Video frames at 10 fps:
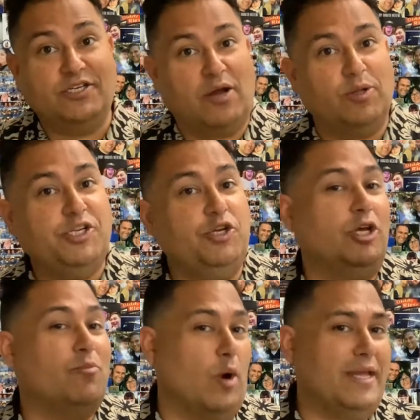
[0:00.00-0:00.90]
not only do you
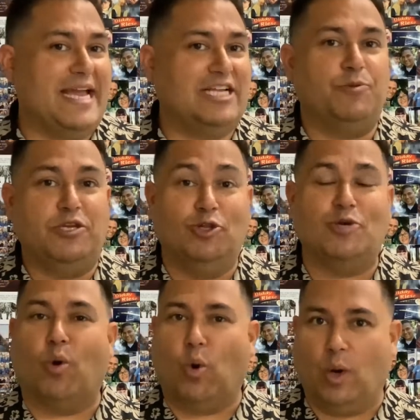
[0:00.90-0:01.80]
look more engaged, but you look
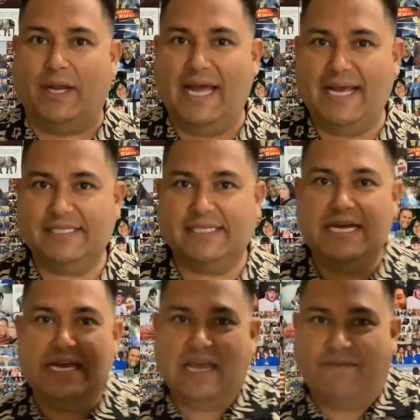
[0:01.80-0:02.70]
more organized
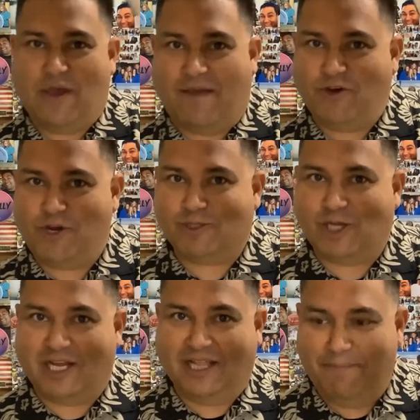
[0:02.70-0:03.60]
if you have your notes on
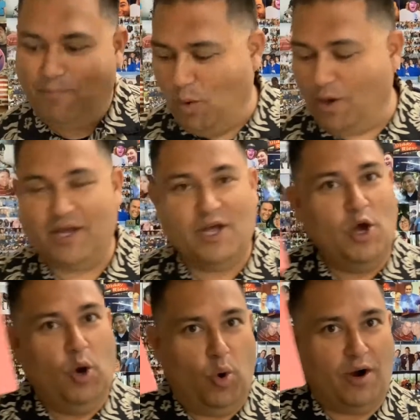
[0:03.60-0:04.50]
a clipboard
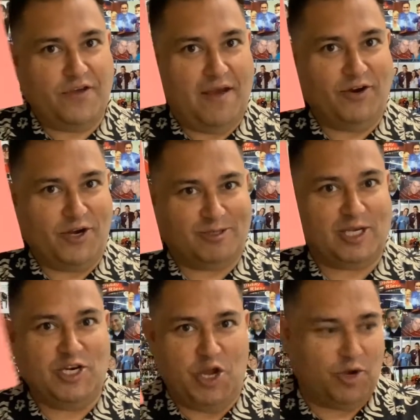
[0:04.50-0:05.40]
or if you have your notes
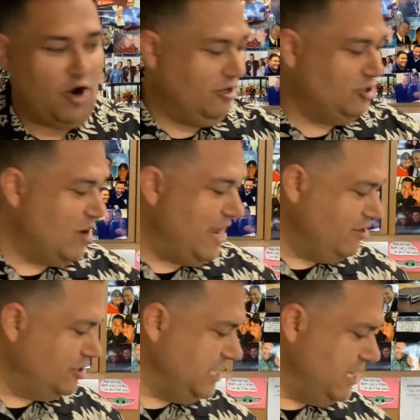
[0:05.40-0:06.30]
on note cards, right?
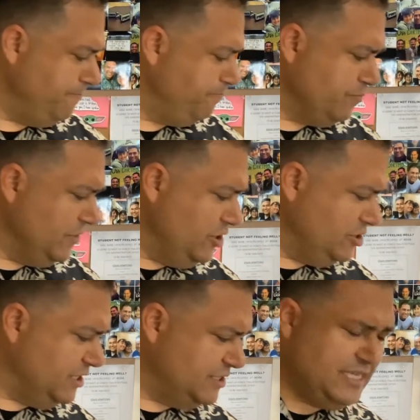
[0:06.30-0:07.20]
You'll
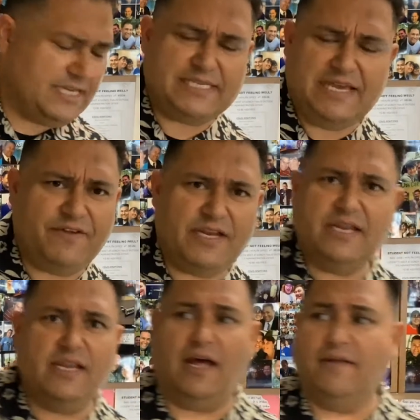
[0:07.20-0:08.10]
still see this even
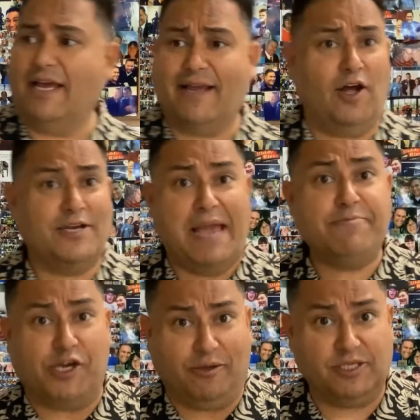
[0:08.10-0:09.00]
in like on game
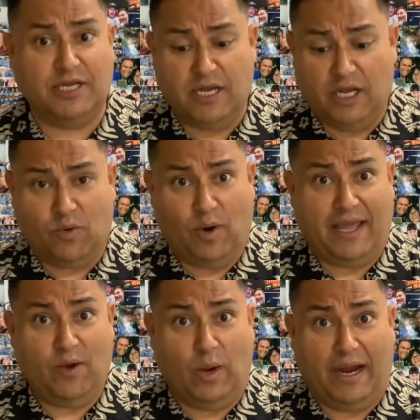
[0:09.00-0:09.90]
shows,
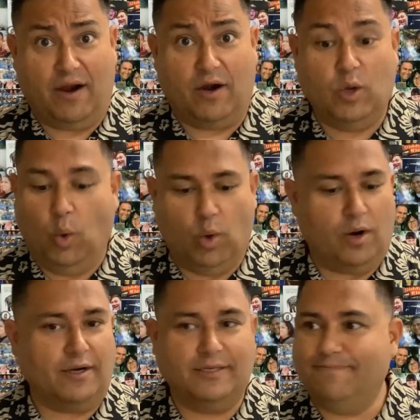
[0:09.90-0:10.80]
right? Or